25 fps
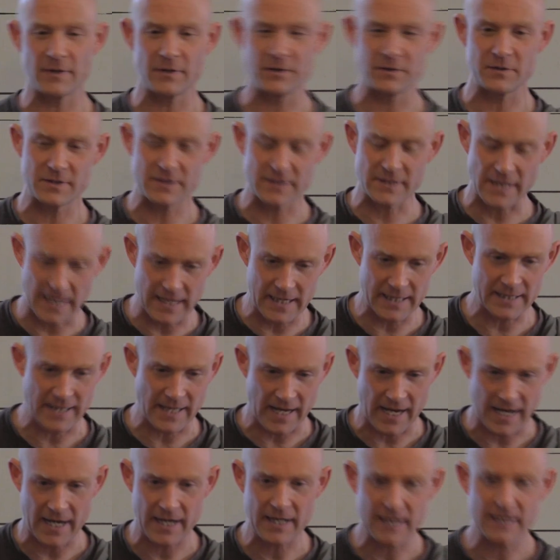You
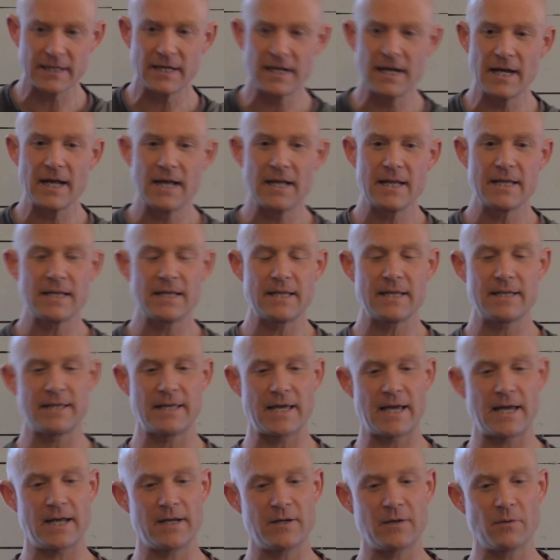say that,
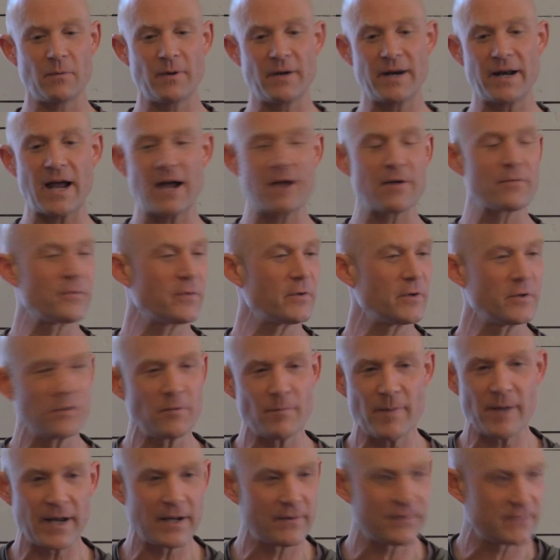then whatever
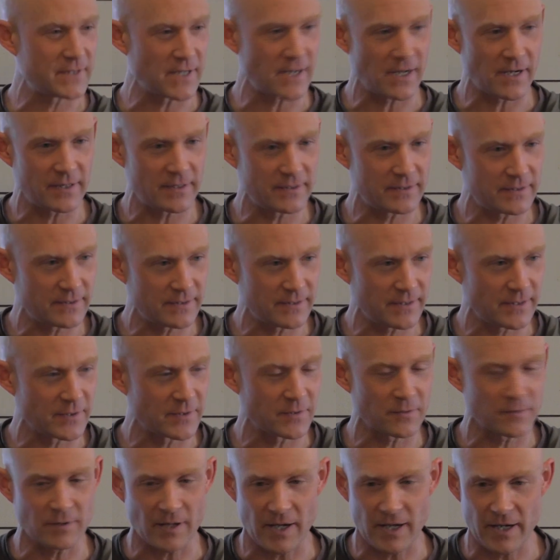you may have done
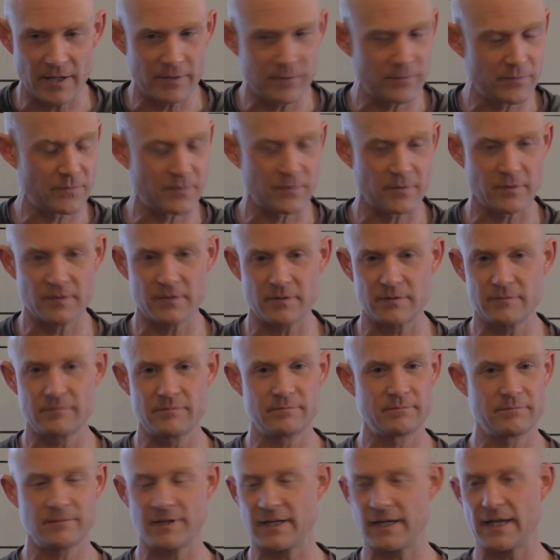in your life
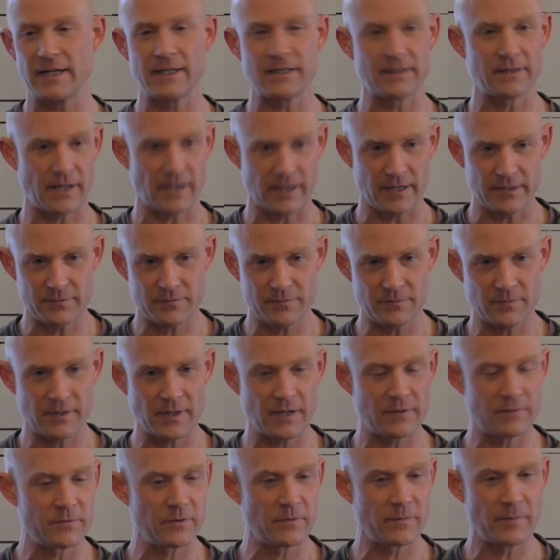or in any life,
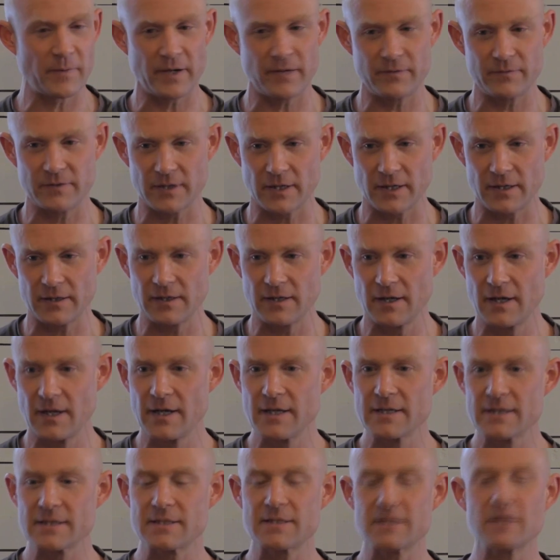whatever you may have done,
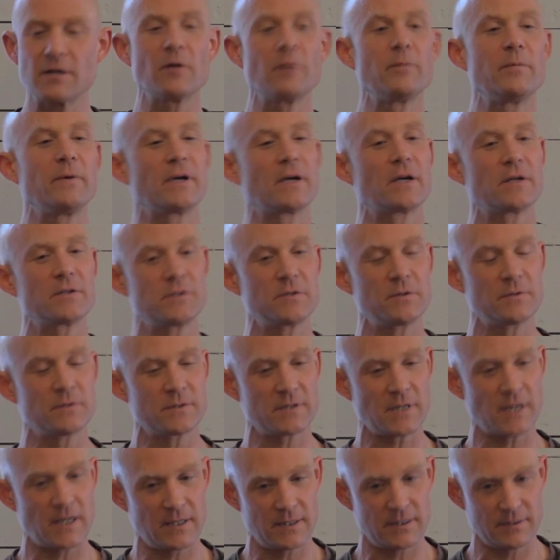still because
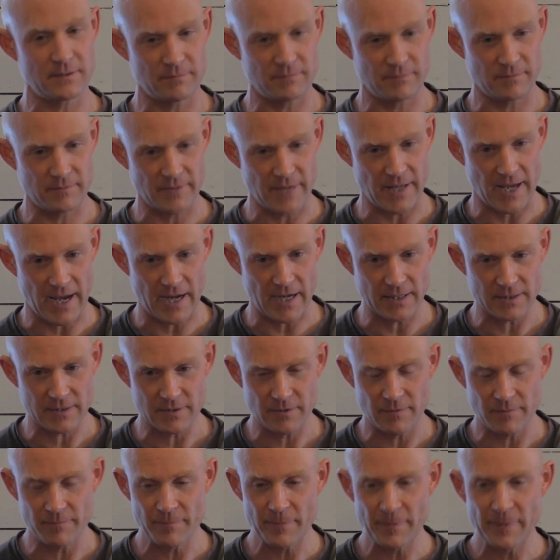you said
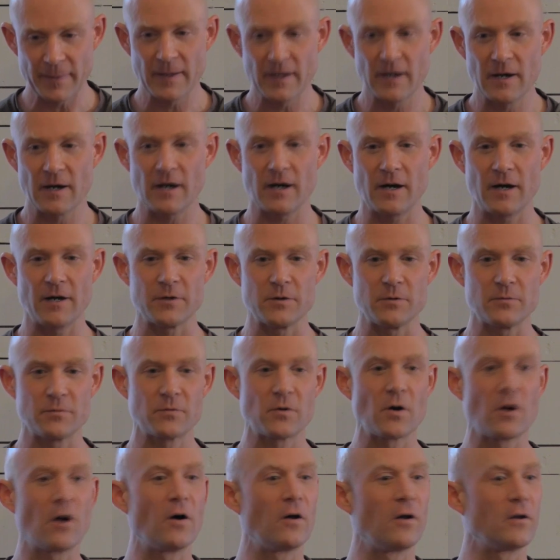that,
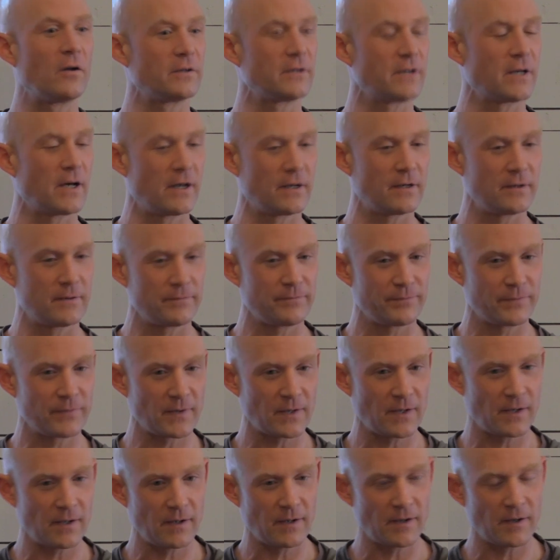you've called
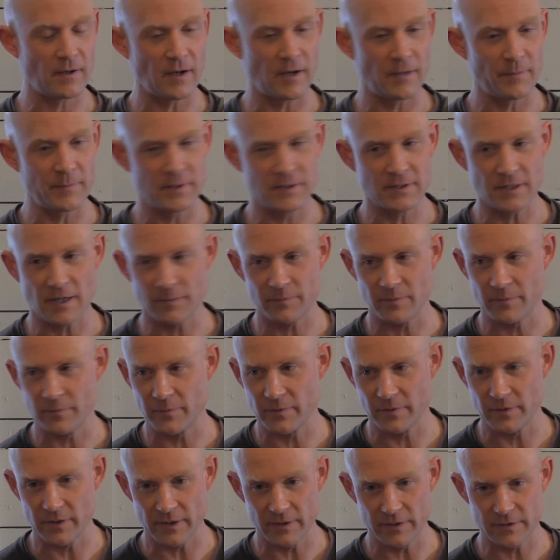on
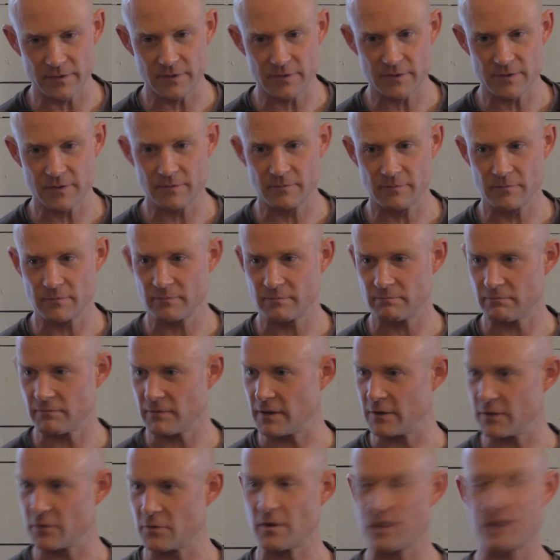Amitabha Buddha's
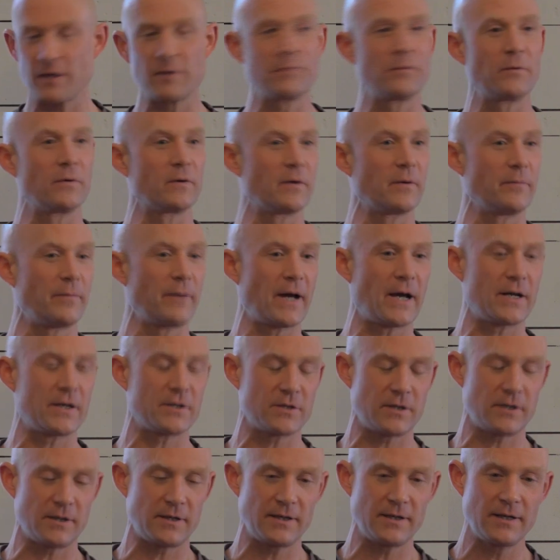incredible
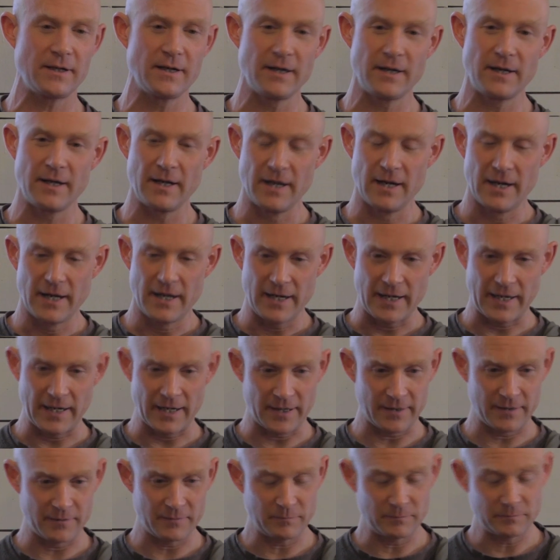compassion,
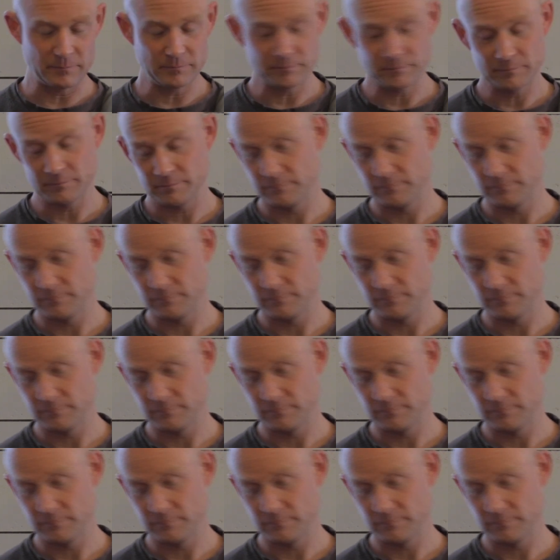and